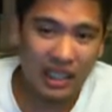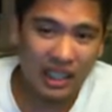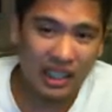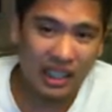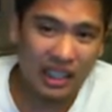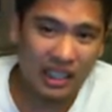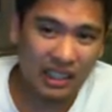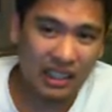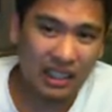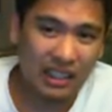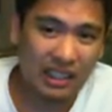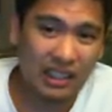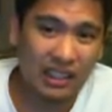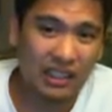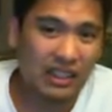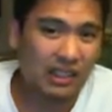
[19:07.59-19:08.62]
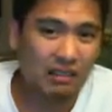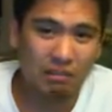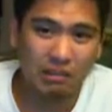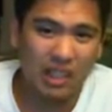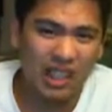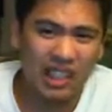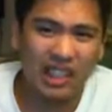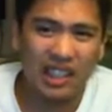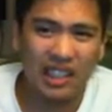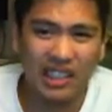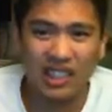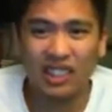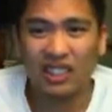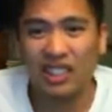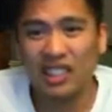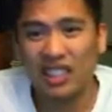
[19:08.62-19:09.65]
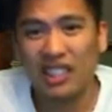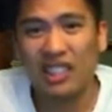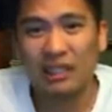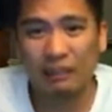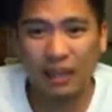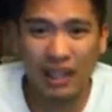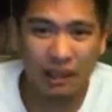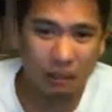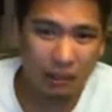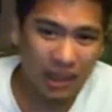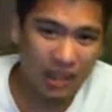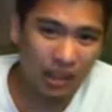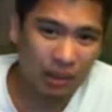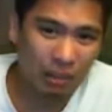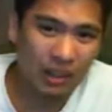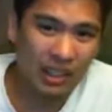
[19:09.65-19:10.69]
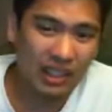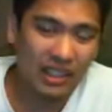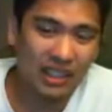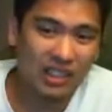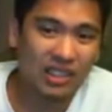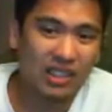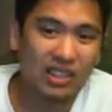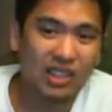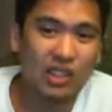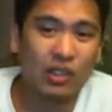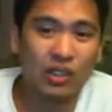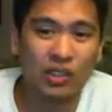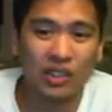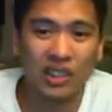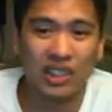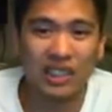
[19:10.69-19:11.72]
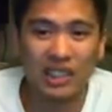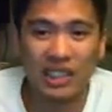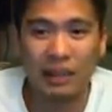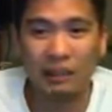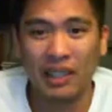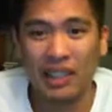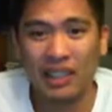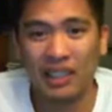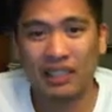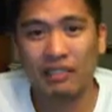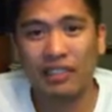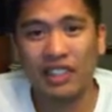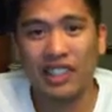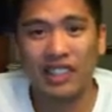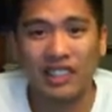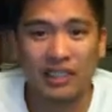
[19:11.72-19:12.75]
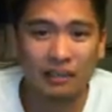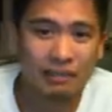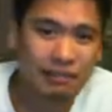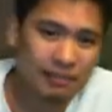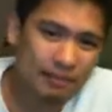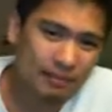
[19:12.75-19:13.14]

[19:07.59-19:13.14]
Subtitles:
And you know, I can only see him getting better, but there's holes in his game he needs to fix.